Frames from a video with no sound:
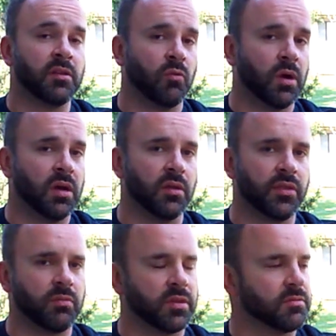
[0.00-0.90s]
the
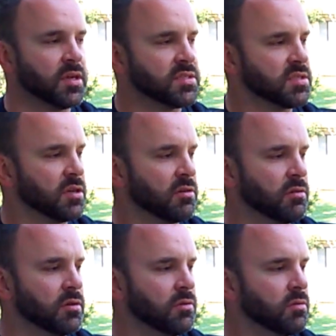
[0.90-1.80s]
wealth with the rest of the
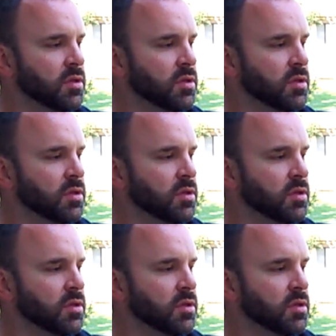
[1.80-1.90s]
crew.